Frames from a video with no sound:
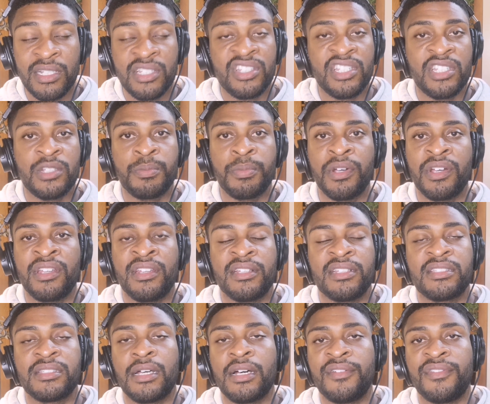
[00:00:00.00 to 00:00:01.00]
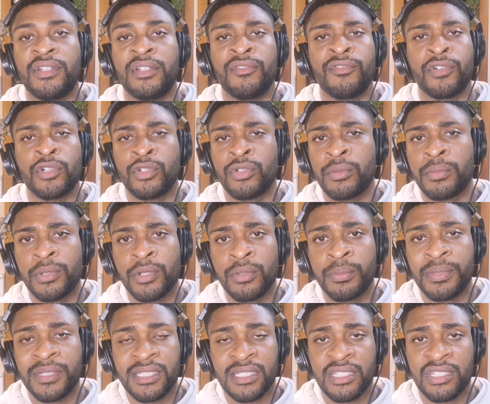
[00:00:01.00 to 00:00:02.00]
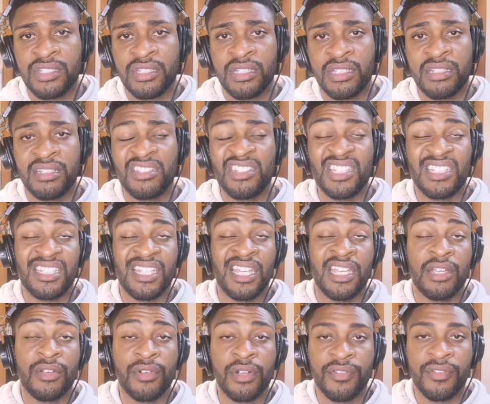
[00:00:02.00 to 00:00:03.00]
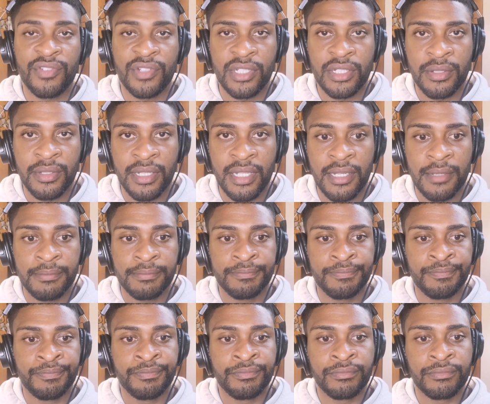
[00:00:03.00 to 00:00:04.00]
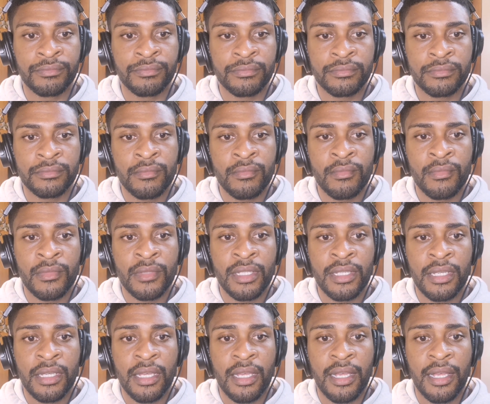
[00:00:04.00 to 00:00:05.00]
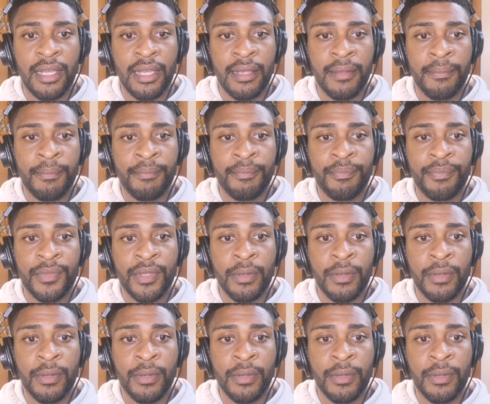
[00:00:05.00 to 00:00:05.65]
when she's putting herself in a vulnerable position, she's a hero for doing that.